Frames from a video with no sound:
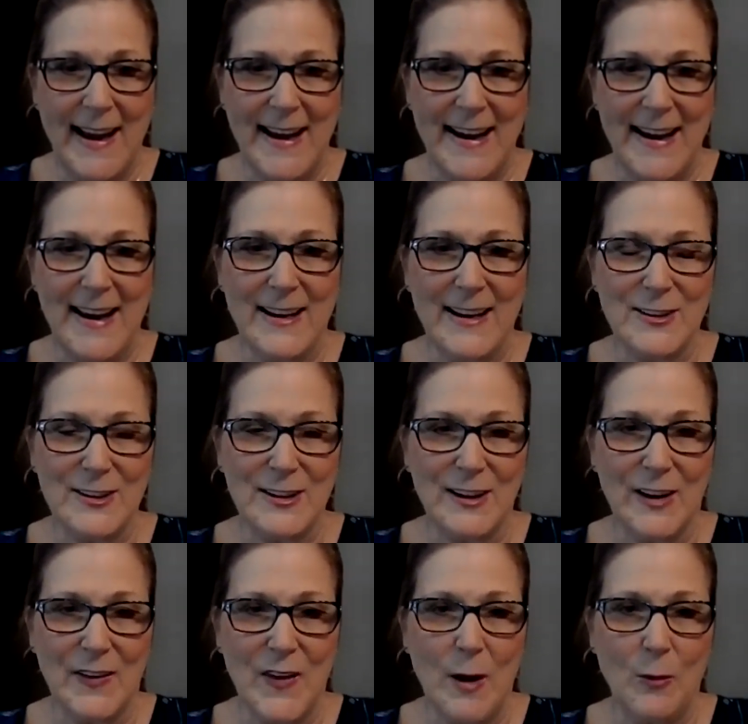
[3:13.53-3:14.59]
And,
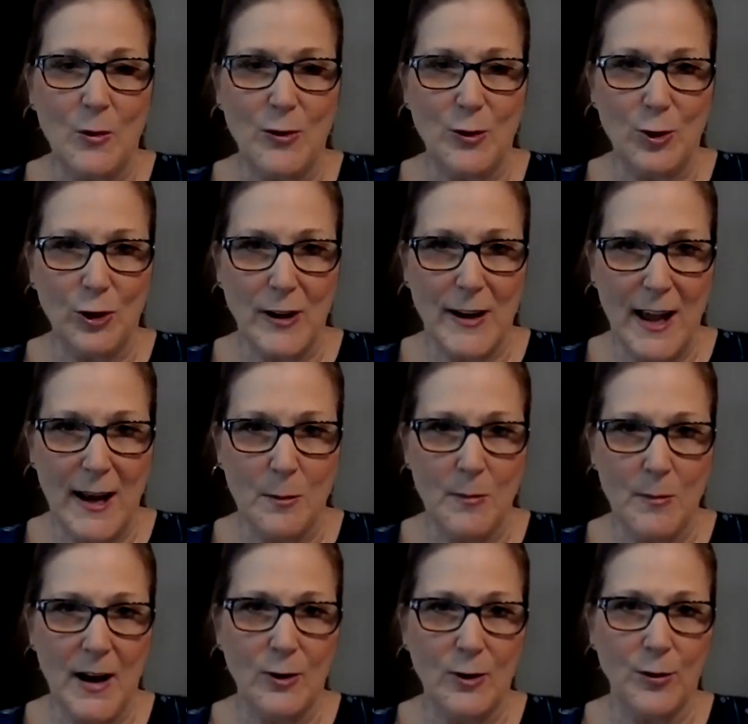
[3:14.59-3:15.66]
and that was early on in
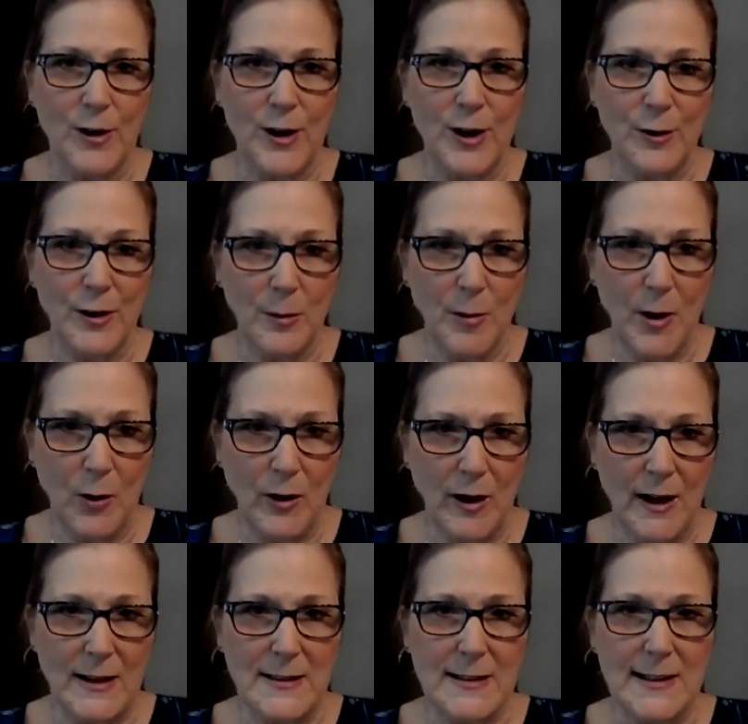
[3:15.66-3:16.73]
my career in about
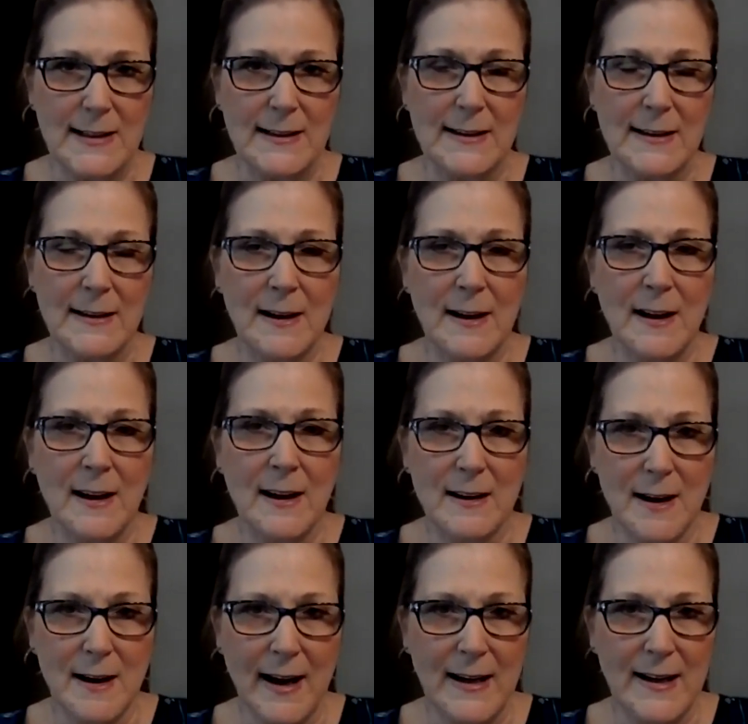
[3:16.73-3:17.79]

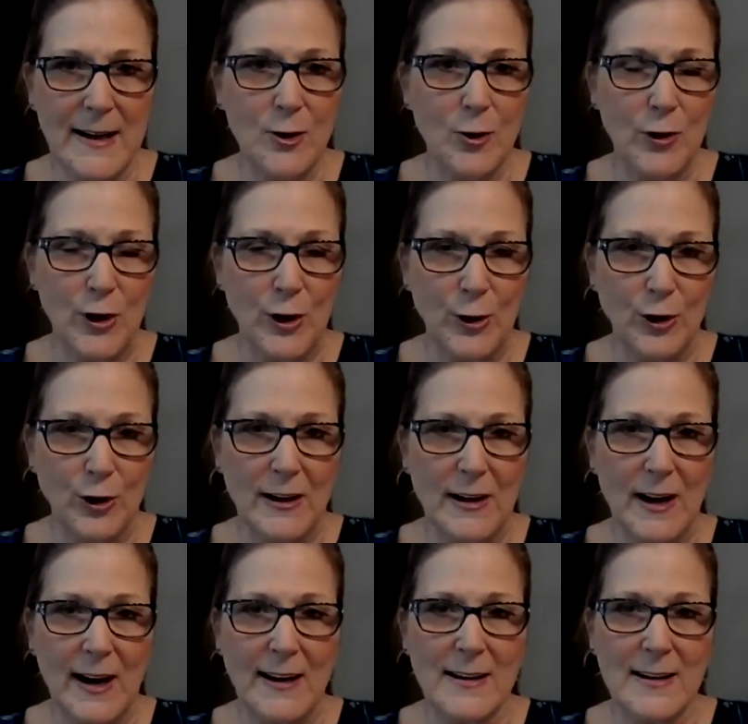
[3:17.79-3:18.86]
1990 or the early
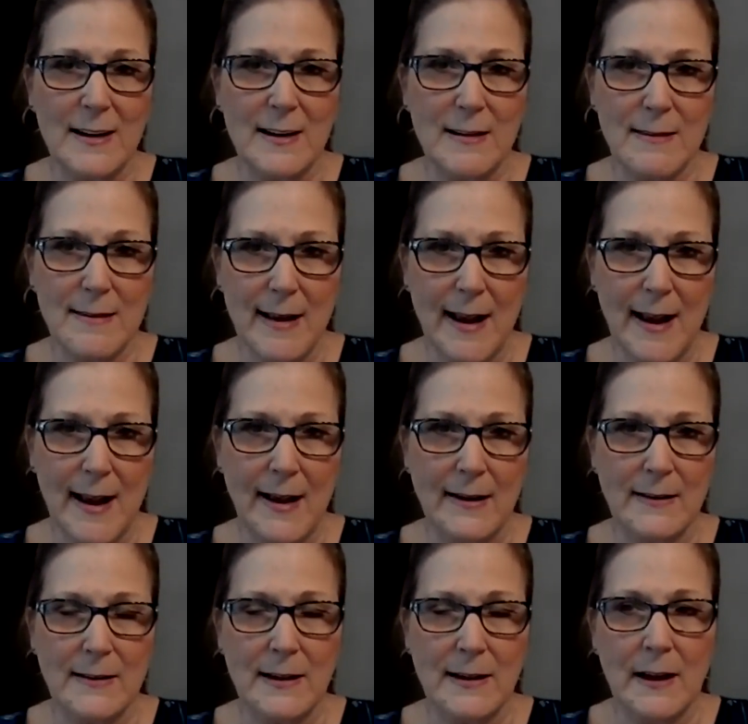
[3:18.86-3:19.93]
90s.
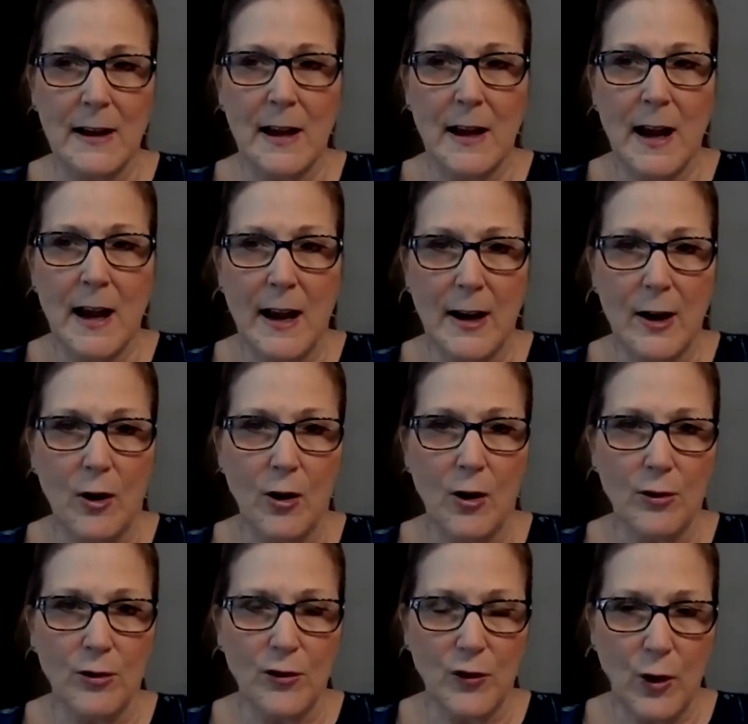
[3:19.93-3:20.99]
And I
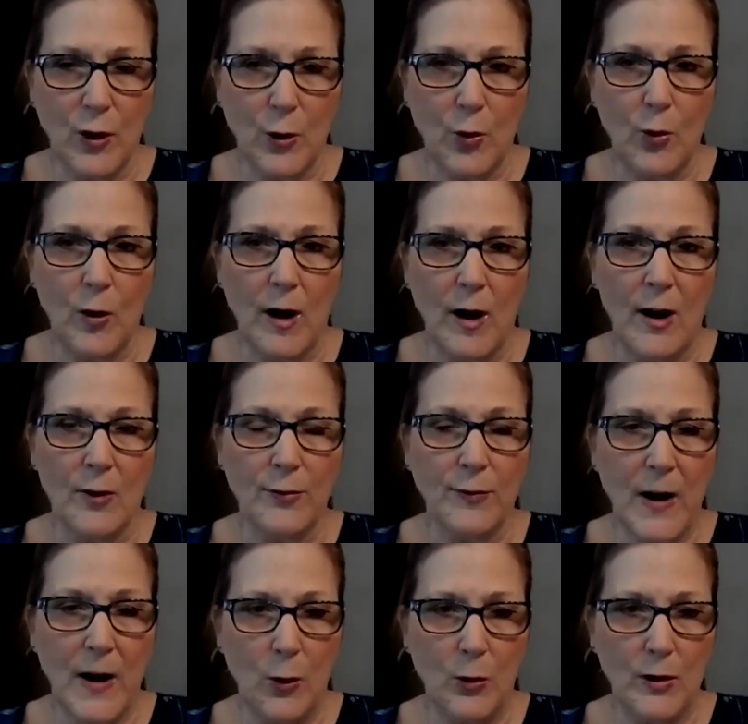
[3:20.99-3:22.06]
also uh,
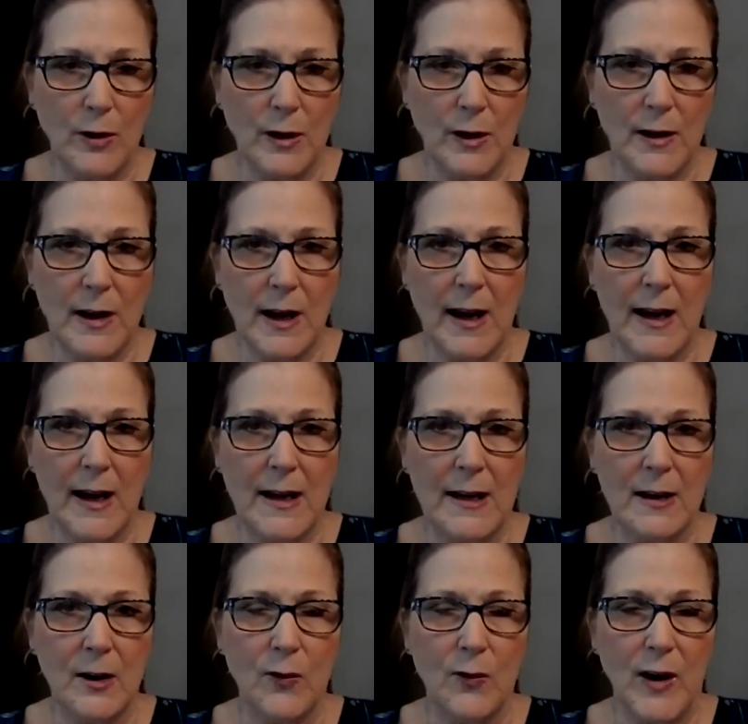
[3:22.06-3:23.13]
founded
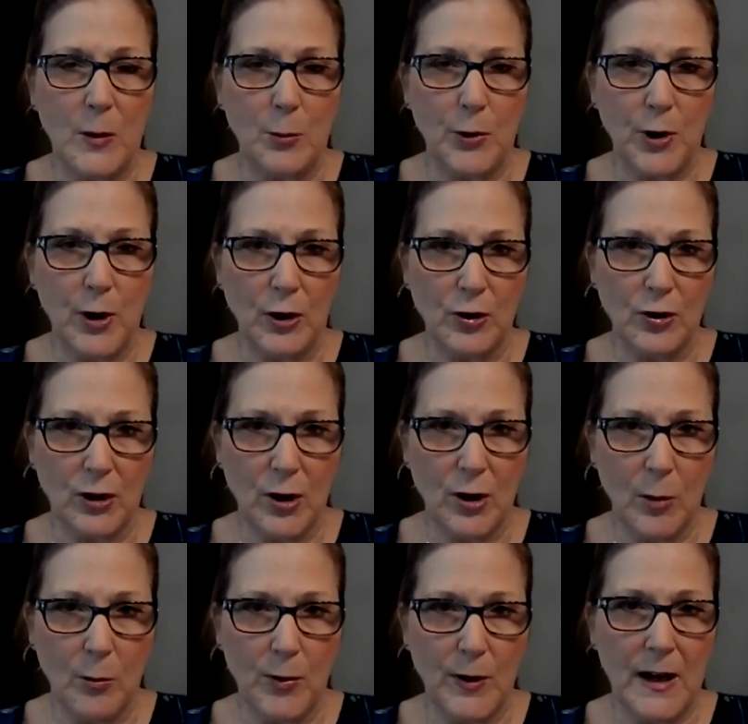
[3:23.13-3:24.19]
a event production
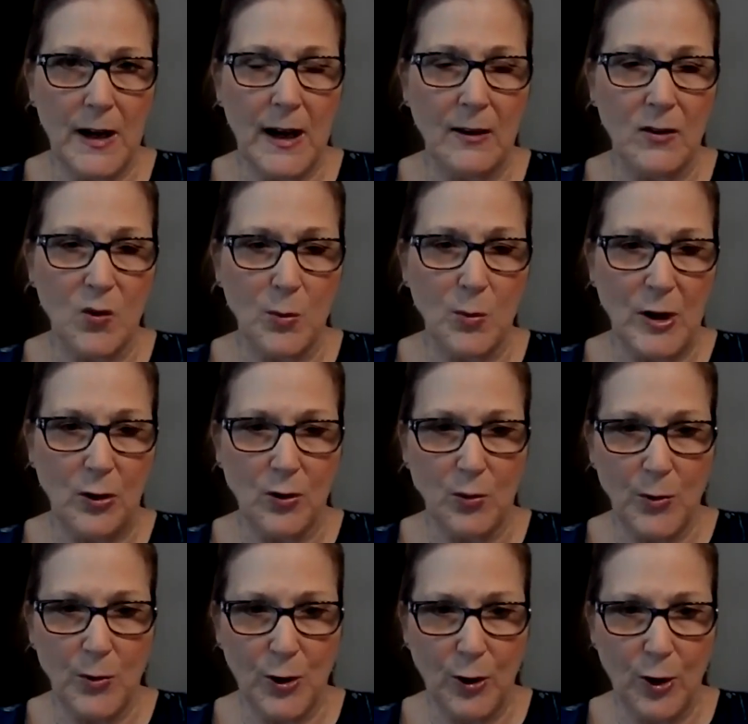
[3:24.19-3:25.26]
company and speakers
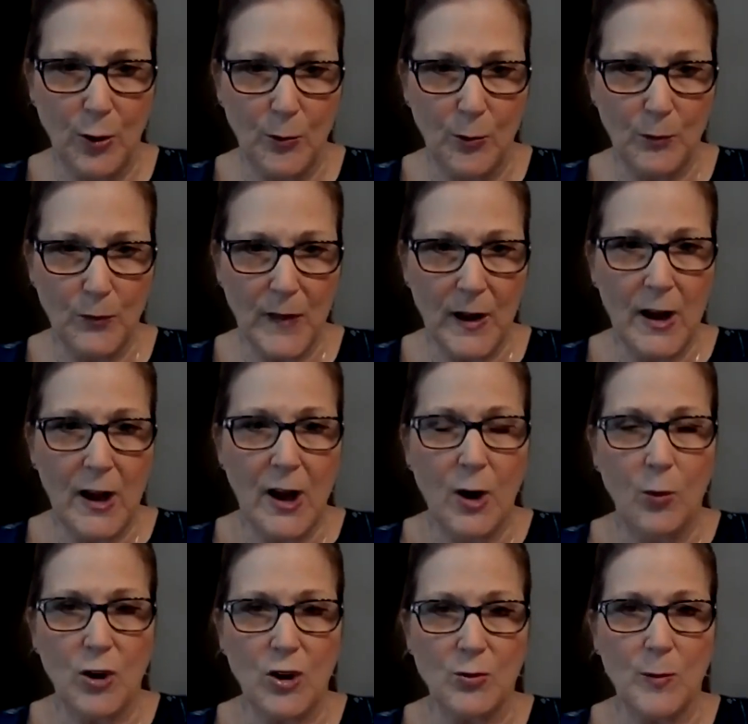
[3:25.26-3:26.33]
bureau
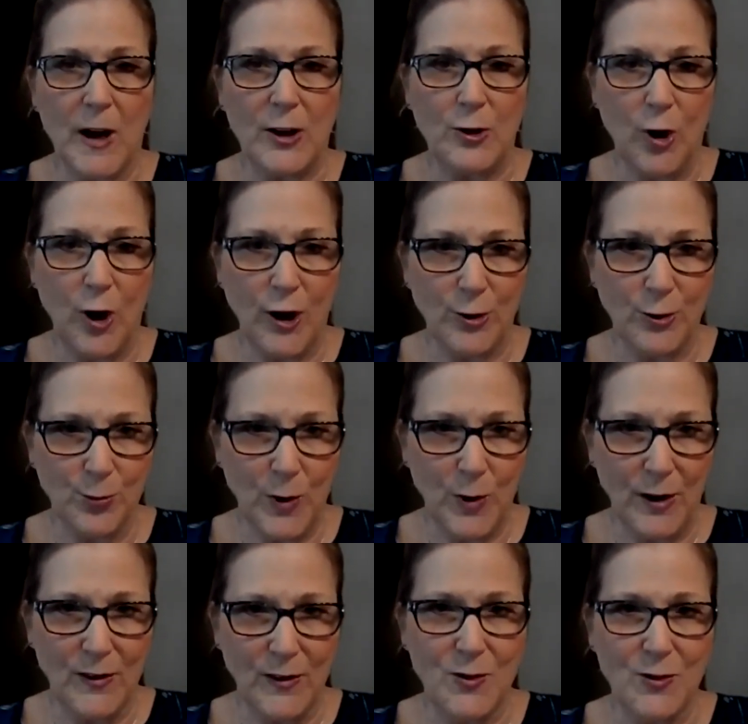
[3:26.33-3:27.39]
which my daughter
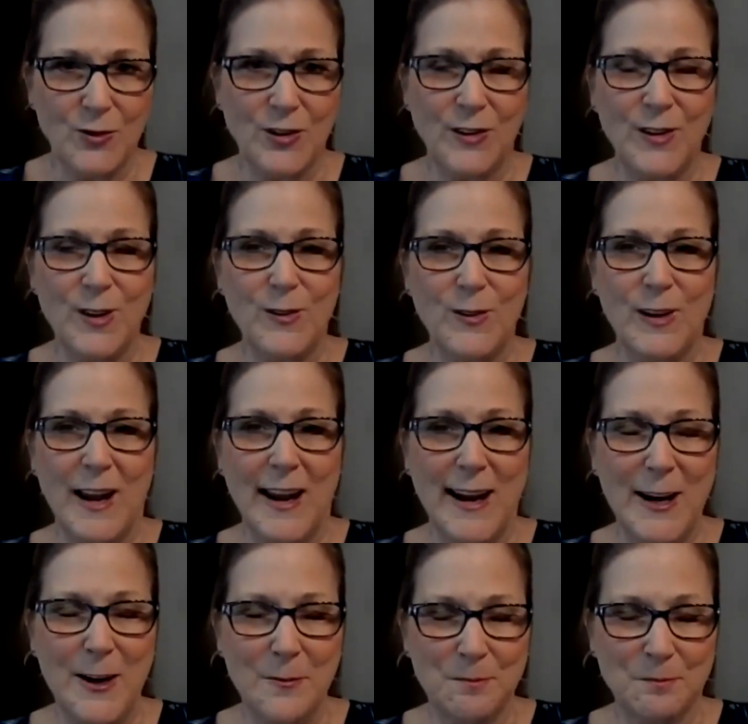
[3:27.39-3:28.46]
runs to this
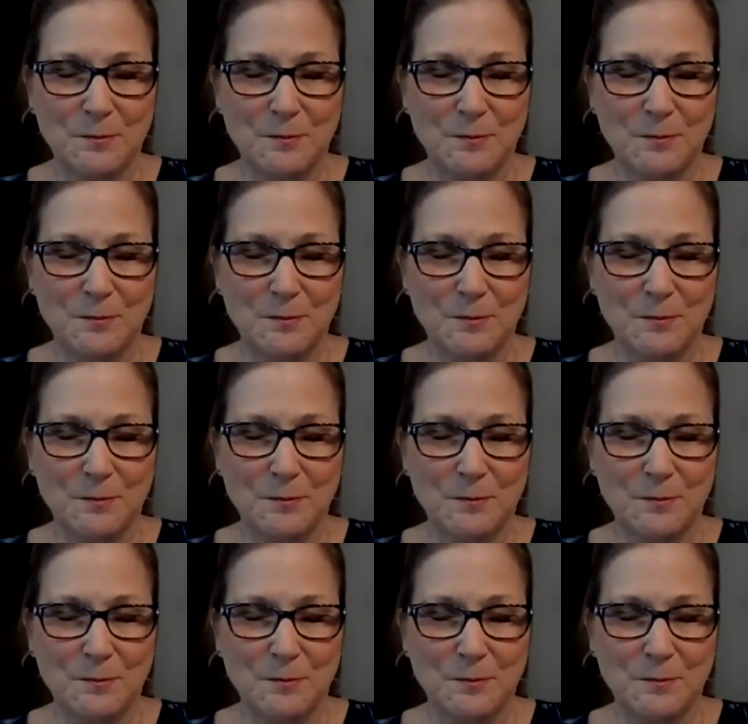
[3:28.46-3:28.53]
day.